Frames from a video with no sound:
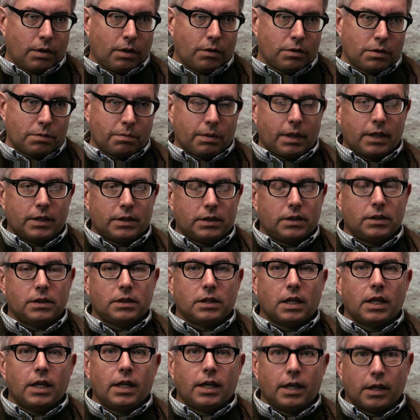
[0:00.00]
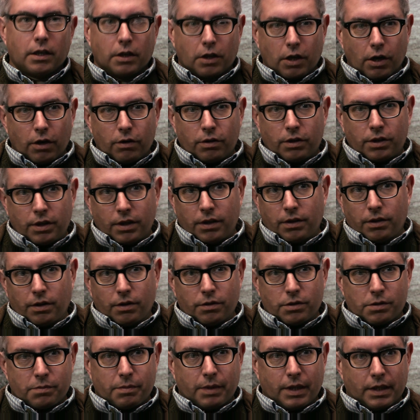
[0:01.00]
those places, encoded in
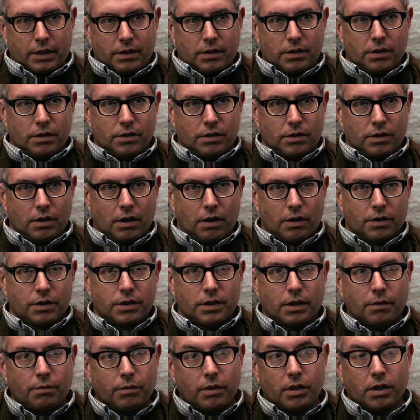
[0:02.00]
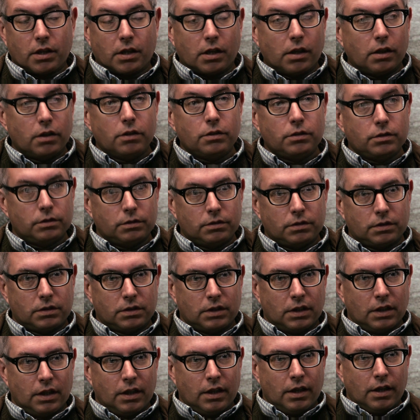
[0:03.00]
those places, are some of the clues
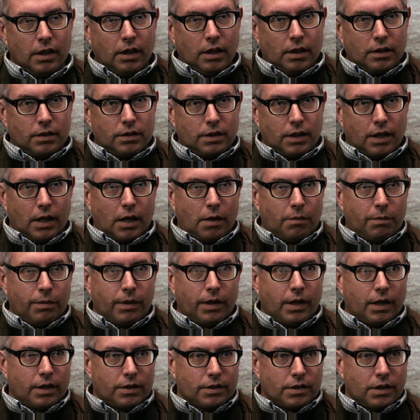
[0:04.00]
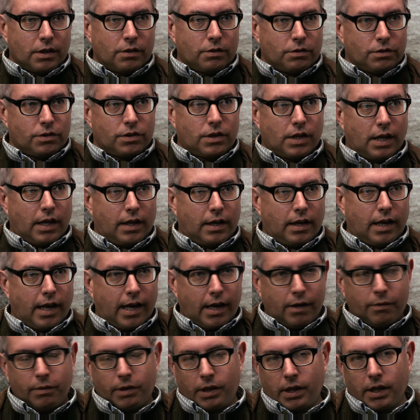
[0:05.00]
to helping us understand
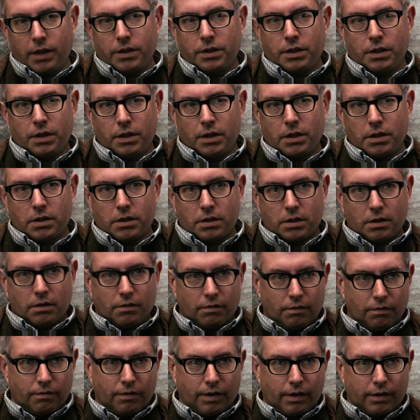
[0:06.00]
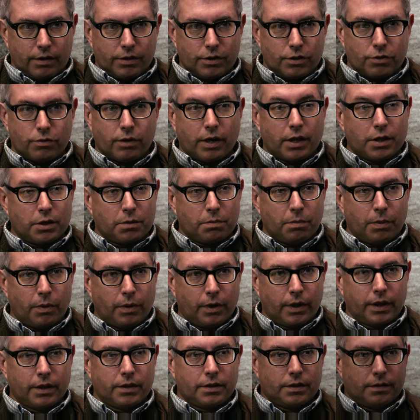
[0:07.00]
how we get to this very strange
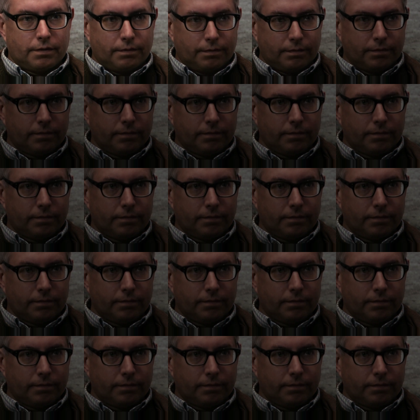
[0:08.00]
point.